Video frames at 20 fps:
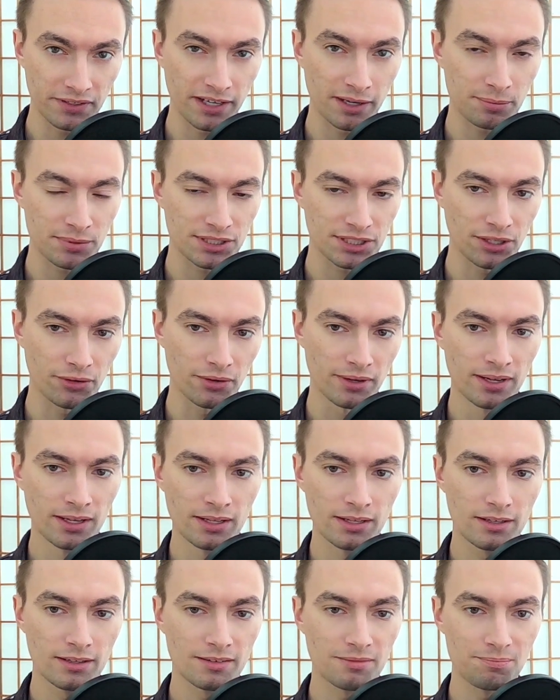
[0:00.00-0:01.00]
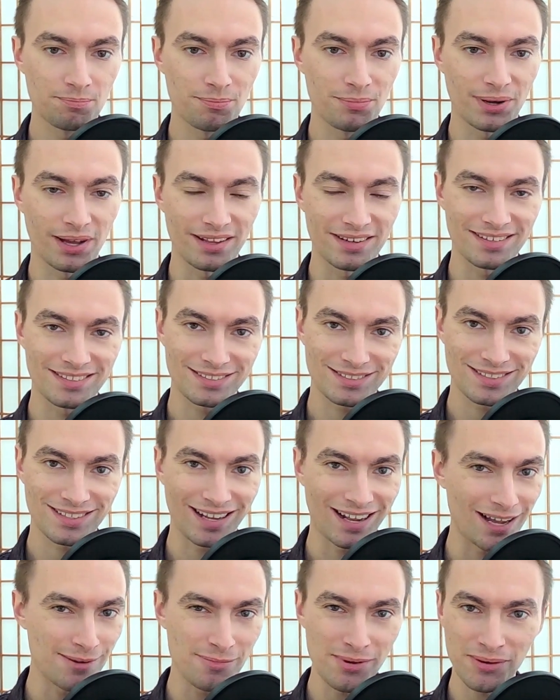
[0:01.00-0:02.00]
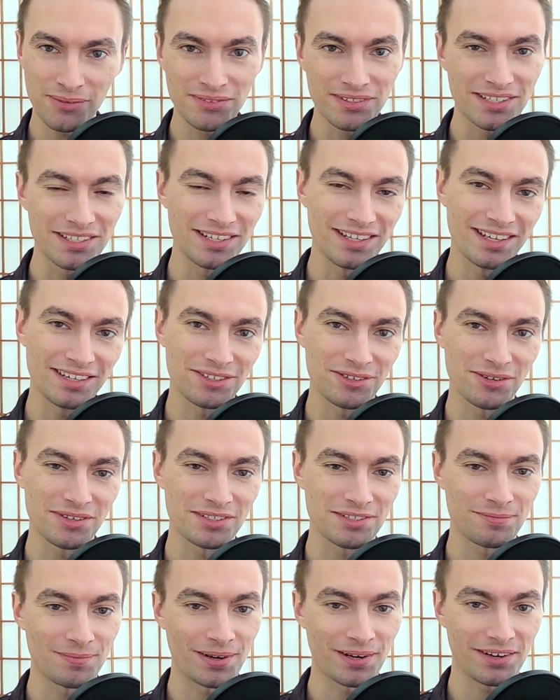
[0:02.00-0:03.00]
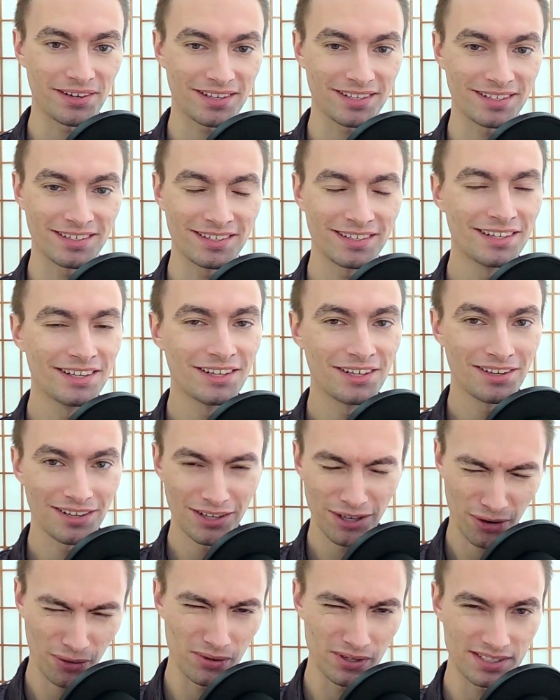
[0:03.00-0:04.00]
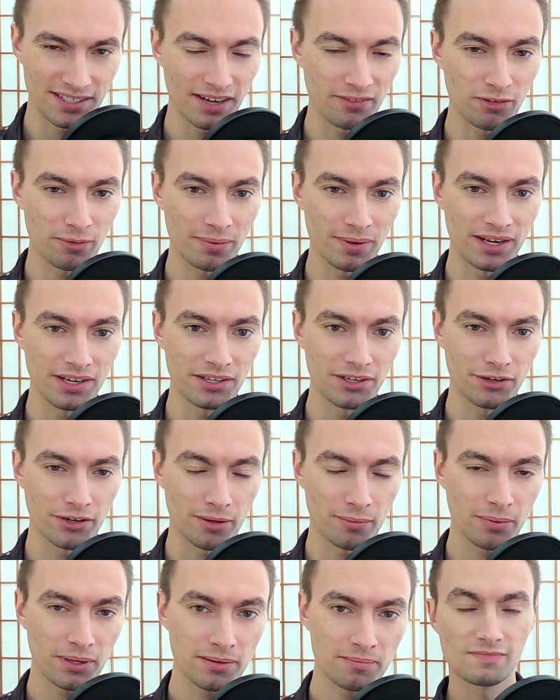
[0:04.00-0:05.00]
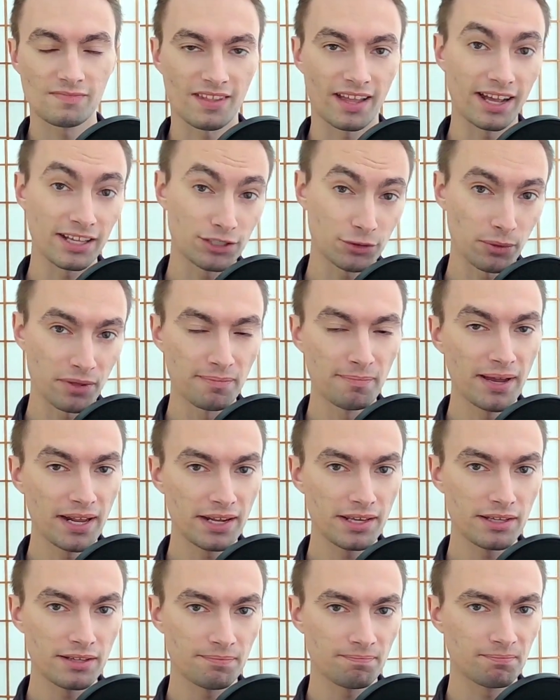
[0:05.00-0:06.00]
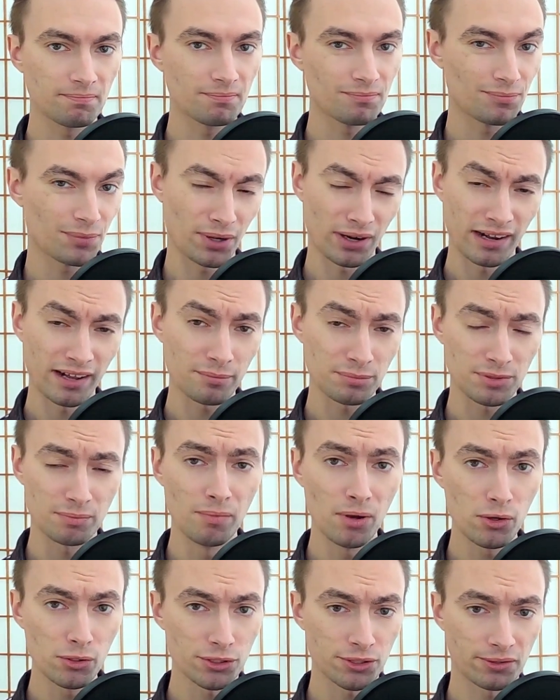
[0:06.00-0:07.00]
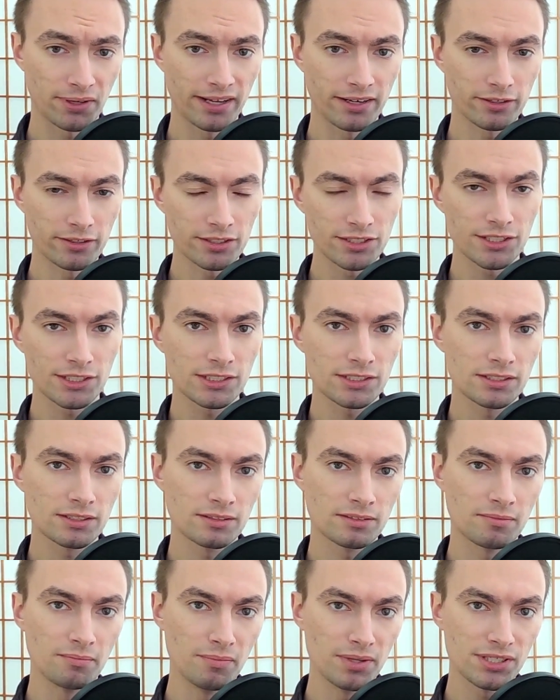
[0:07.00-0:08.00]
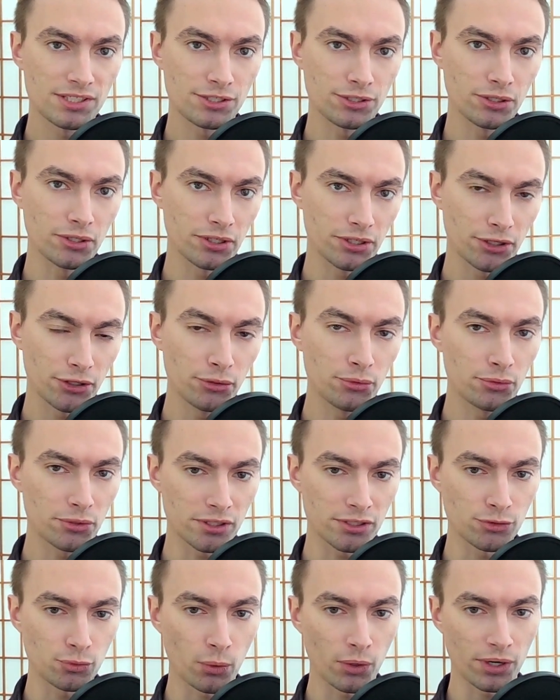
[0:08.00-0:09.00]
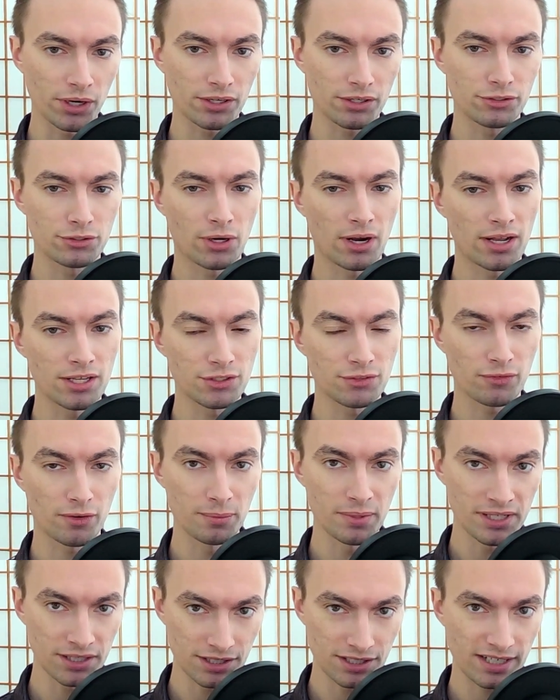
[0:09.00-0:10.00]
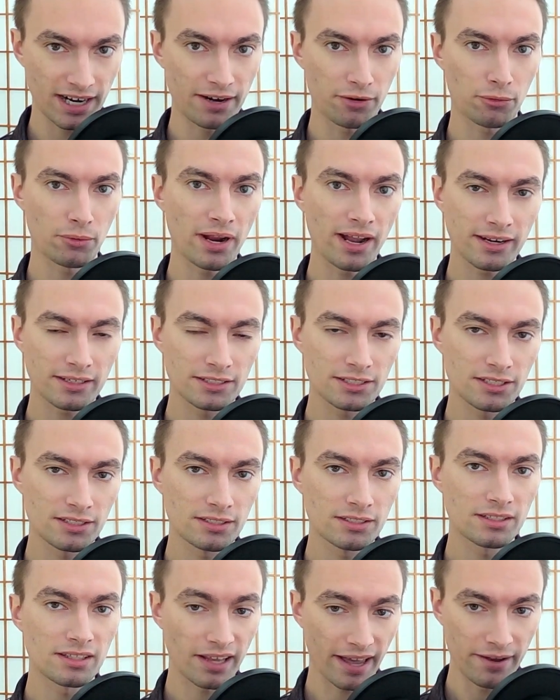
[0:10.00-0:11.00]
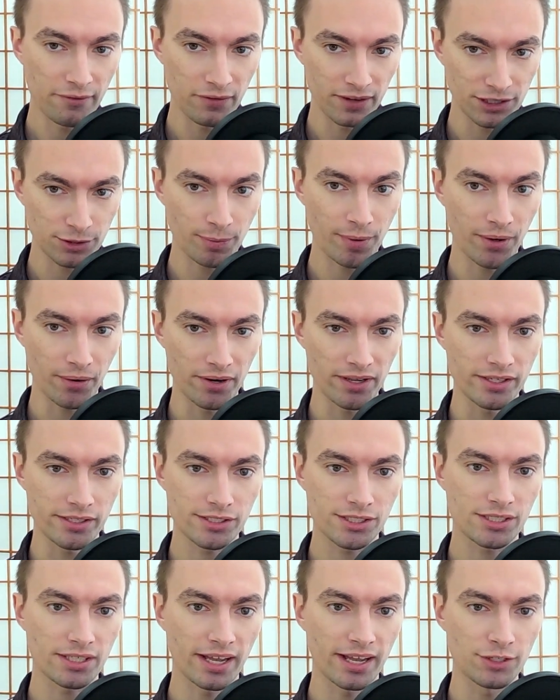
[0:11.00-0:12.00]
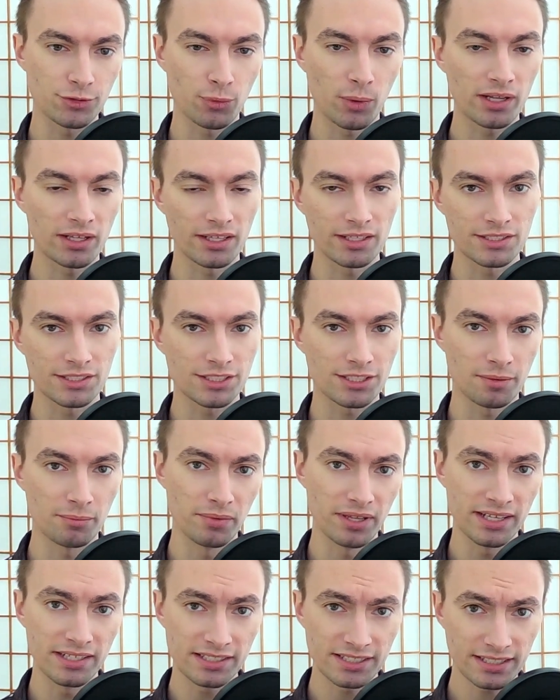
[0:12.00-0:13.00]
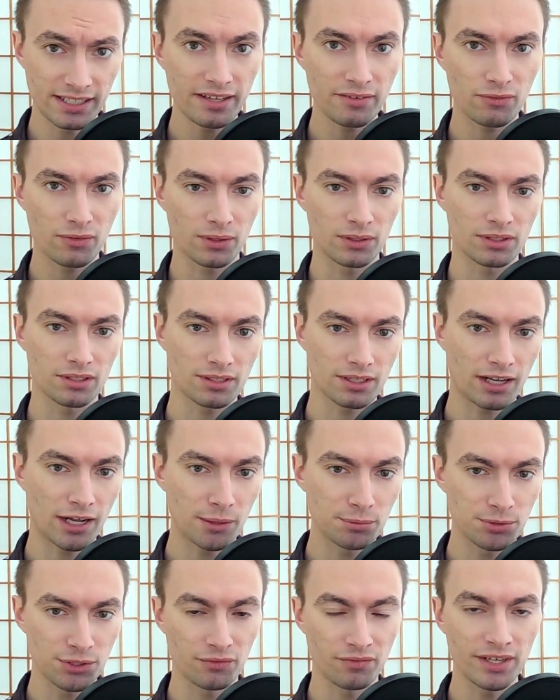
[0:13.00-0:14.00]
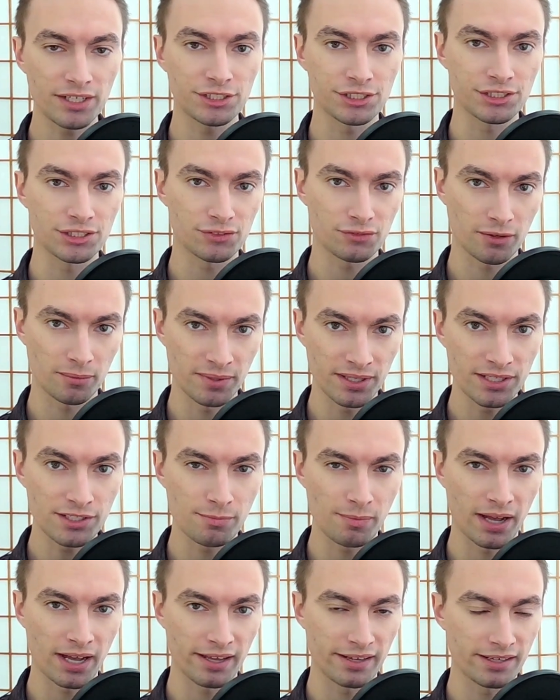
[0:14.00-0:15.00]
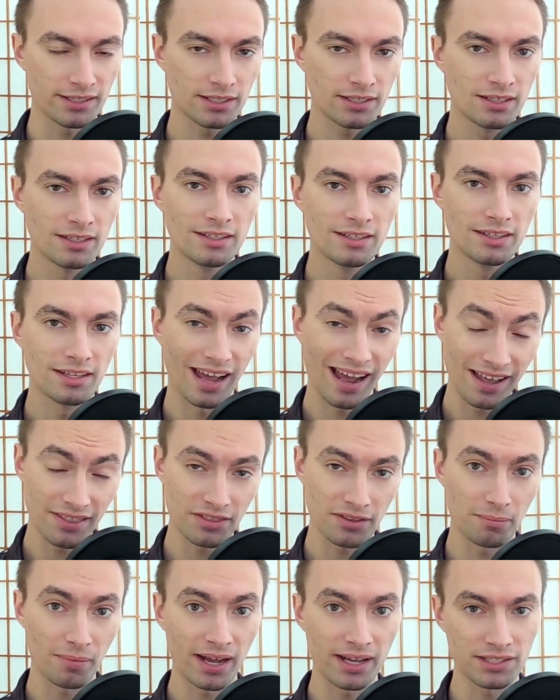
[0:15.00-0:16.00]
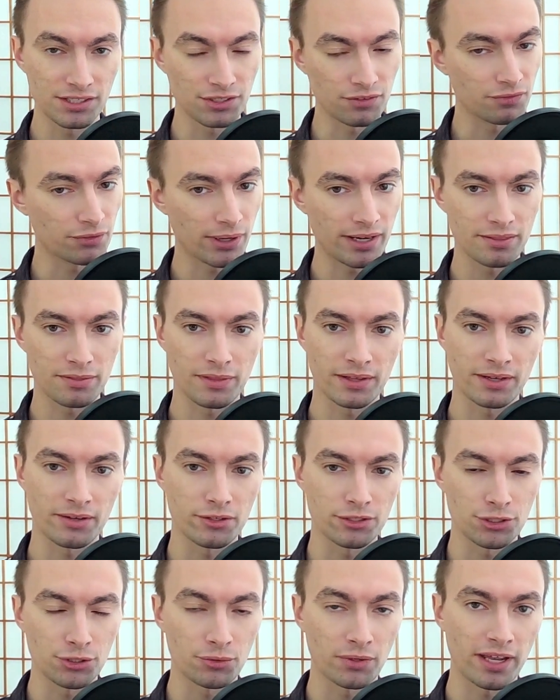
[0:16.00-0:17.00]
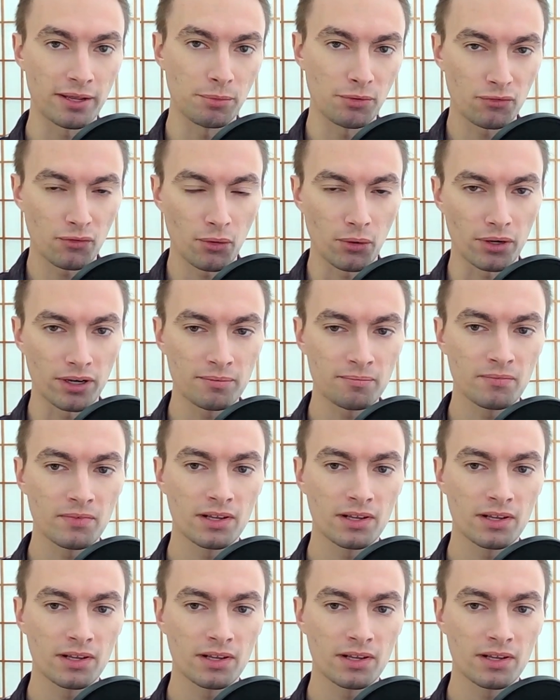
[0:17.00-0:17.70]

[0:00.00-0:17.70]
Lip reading: episode, but I'm only an ignorant American who has never been to Europe. As with many, perhaps most writers, Mr. Kundera's work draws from his direct life experience, as well as some insightful observations from his mind and the minds of great thinkers who came before.